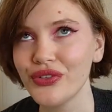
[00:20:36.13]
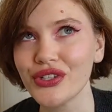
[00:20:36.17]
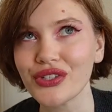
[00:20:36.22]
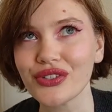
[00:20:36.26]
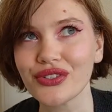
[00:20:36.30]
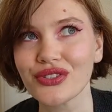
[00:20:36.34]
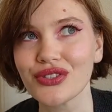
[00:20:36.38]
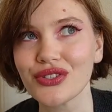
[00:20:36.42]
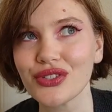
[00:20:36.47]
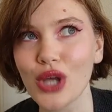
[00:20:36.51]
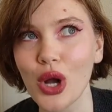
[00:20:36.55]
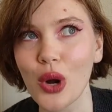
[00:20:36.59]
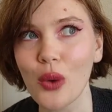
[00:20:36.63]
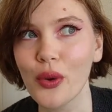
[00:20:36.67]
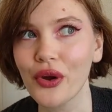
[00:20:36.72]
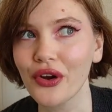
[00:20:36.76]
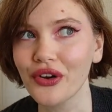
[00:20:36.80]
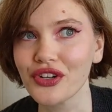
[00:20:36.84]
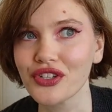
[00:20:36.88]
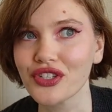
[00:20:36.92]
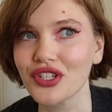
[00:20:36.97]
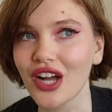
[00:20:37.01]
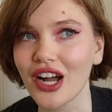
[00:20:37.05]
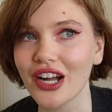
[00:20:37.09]
Feels so
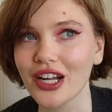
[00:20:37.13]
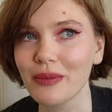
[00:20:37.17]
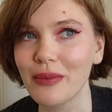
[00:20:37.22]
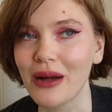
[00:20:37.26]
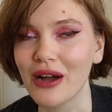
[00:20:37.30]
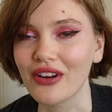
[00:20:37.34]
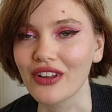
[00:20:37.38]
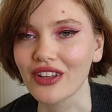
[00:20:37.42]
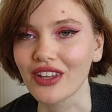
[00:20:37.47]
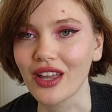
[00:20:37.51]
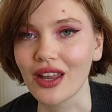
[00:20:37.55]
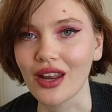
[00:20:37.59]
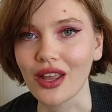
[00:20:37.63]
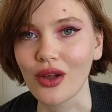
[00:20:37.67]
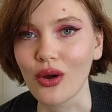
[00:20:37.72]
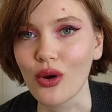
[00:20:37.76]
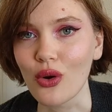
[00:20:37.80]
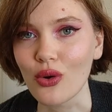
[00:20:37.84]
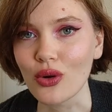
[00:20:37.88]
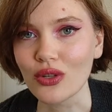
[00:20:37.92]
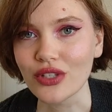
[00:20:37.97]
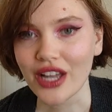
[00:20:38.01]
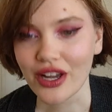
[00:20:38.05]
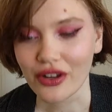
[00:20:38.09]
weird to talk about it getting
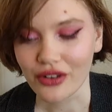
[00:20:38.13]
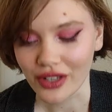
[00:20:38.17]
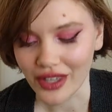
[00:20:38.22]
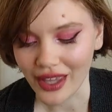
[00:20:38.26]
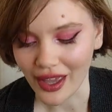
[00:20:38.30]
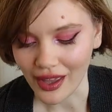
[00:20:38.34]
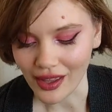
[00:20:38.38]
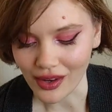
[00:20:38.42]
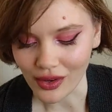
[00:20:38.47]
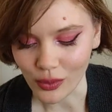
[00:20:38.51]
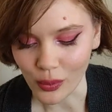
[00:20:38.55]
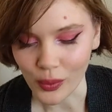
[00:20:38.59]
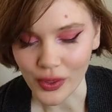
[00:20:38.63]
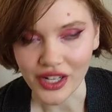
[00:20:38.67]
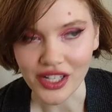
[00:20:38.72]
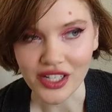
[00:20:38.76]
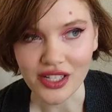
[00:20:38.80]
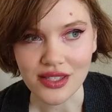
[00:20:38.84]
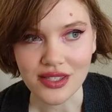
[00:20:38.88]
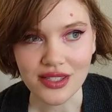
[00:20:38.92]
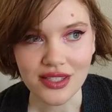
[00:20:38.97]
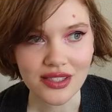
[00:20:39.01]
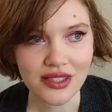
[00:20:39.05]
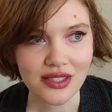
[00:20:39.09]
cold out again when
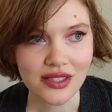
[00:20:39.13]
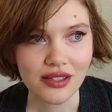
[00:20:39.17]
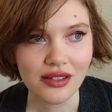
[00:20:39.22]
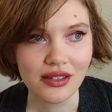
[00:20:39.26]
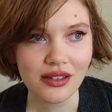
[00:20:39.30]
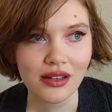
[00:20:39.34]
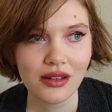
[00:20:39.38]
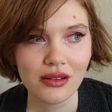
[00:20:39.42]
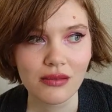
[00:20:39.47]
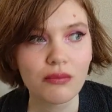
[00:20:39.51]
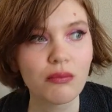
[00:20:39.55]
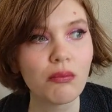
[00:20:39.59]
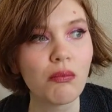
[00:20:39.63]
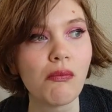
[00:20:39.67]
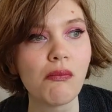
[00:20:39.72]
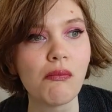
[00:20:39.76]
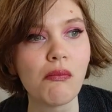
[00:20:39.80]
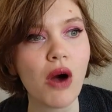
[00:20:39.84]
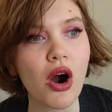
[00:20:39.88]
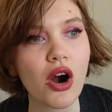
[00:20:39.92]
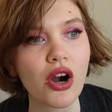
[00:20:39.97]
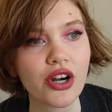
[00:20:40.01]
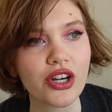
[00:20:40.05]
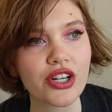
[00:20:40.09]
it's
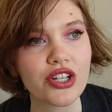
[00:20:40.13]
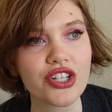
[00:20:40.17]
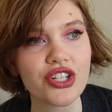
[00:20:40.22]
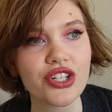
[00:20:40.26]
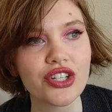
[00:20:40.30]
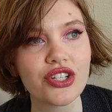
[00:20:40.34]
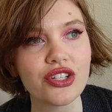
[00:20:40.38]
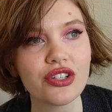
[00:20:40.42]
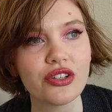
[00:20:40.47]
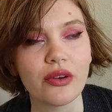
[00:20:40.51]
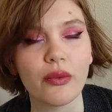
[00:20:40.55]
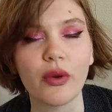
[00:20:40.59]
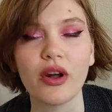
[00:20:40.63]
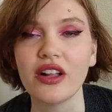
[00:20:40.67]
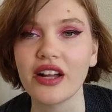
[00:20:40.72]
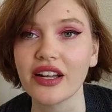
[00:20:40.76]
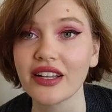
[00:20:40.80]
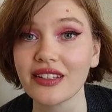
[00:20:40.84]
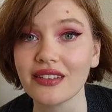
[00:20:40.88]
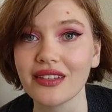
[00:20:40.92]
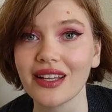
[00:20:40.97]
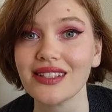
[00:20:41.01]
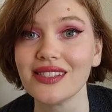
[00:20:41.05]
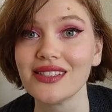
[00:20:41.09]
March. Well,
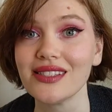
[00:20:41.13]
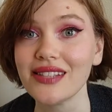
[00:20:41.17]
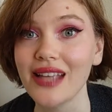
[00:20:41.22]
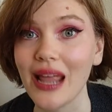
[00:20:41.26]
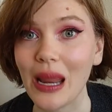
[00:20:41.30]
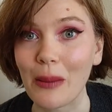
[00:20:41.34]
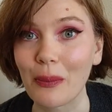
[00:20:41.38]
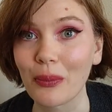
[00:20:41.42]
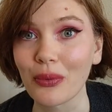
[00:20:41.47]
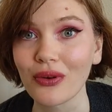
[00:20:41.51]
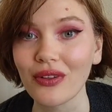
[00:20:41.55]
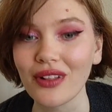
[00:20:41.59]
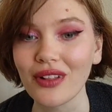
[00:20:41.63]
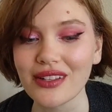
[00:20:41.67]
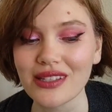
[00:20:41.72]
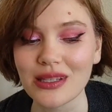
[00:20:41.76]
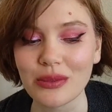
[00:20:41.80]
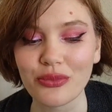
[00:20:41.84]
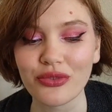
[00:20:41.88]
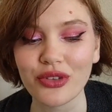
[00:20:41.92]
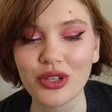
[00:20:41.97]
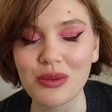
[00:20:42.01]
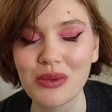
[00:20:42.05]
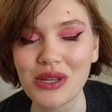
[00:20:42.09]
I guess it's April
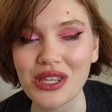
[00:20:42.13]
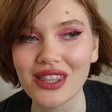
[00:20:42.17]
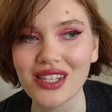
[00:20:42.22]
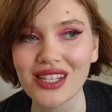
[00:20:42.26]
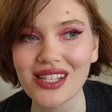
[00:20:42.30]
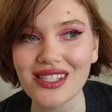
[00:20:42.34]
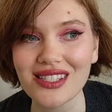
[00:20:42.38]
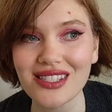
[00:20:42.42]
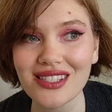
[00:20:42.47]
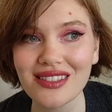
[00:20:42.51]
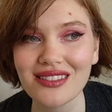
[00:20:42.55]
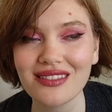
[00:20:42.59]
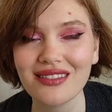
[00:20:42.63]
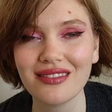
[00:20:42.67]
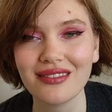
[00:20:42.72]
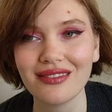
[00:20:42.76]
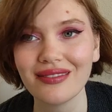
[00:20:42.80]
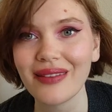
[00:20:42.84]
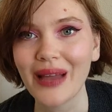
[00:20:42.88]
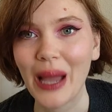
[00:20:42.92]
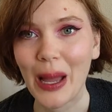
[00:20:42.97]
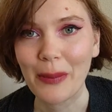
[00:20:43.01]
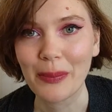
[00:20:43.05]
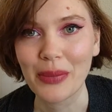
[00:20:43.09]
as I'm filming this.
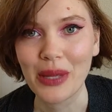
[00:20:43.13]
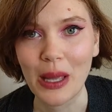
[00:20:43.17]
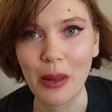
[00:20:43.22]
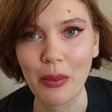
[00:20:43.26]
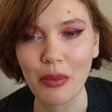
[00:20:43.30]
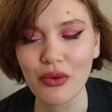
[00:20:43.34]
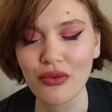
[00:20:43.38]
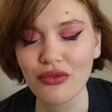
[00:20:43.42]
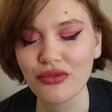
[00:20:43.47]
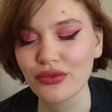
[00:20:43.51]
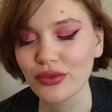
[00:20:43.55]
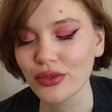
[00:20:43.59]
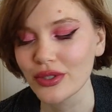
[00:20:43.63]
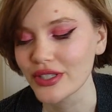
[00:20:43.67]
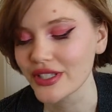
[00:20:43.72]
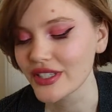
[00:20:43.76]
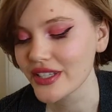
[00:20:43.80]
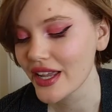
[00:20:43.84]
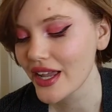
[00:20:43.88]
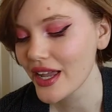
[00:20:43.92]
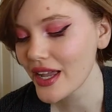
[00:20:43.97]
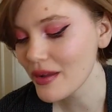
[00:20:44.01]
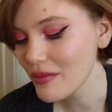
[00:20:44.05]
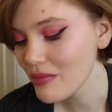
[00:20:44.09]
Happy April
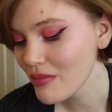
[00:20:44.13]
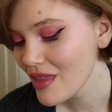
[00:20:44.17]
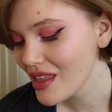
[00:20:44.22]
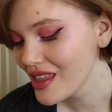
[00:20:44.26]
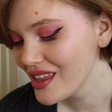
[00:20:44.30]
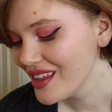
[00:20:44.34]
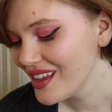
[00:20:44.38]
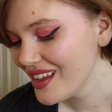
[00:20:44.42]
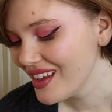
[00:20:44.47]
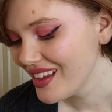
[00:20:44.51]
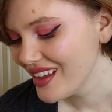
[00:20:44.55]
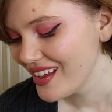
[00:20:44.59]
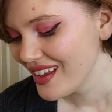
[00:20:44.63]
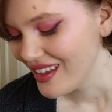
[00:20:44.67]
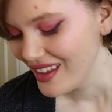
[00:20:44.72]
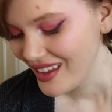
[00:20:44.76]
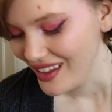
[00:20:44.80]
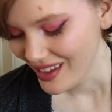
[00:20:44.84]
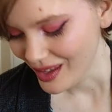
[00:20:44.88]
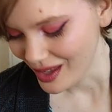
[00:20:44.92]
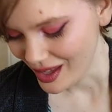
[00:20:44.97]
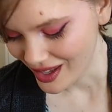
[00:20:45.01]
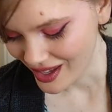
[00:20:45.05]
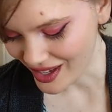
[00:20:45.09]
Fool's Day.
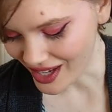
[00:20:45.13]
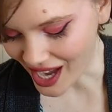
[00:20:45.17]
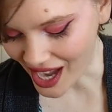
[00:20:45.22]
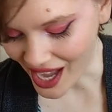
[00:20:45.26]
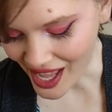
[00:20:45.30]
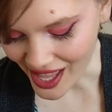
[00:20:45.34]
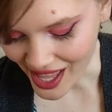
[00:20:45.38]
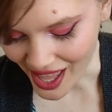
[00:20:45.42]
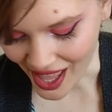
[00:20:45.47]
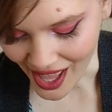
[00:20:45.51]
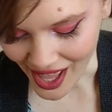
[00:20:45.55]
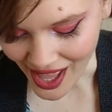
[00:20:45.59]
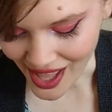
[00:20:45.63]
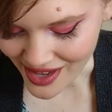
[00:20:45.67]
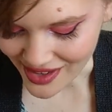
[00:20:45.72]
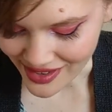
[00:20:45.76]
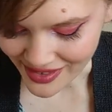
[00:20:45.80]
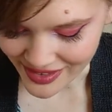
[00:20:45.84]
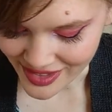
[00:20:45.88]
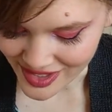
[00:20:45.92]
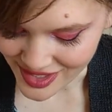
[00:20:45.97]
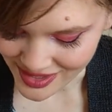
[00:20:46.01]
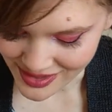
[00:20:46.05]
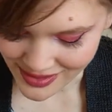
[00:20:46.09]

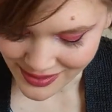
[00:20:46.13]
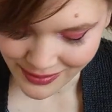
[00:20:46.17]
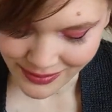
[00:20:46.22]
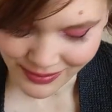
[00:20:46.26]
And